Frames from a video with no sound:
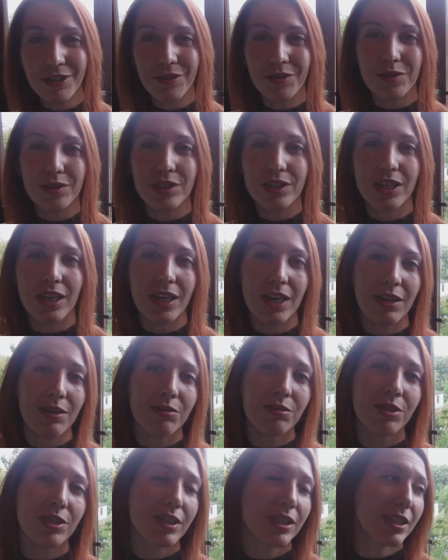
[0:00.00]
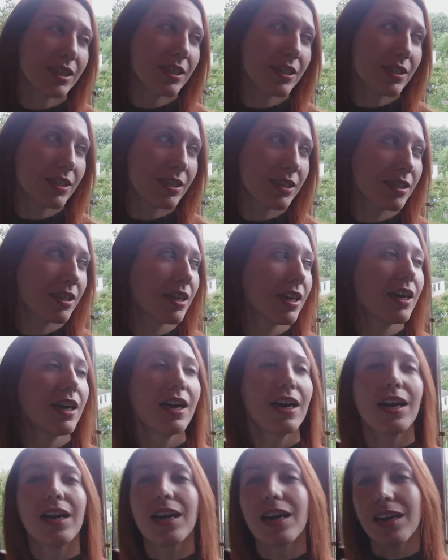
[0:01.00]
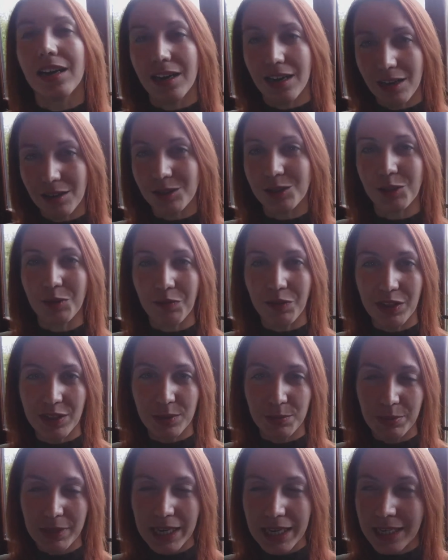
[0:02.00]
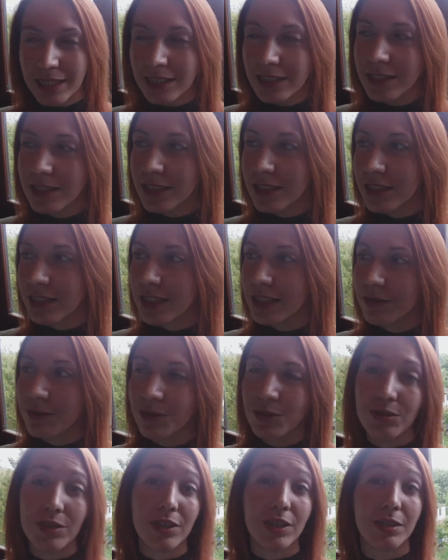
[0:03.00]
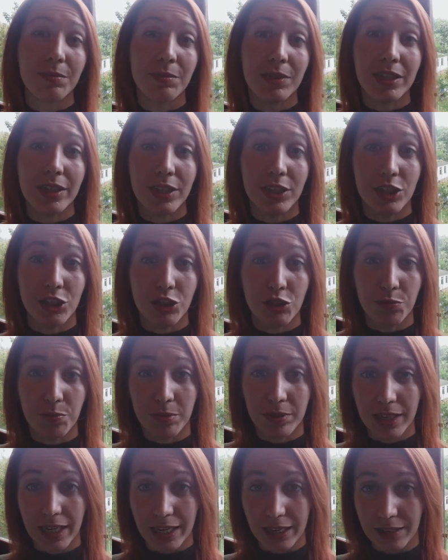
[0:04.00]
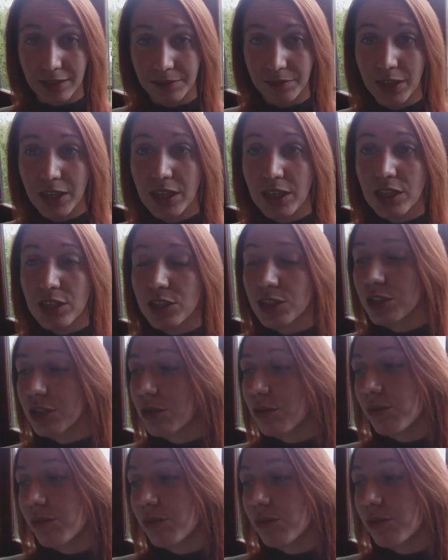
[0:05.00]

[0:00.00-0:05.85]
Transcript: in third house, it's a house of this planet that gives you an ability to plan. So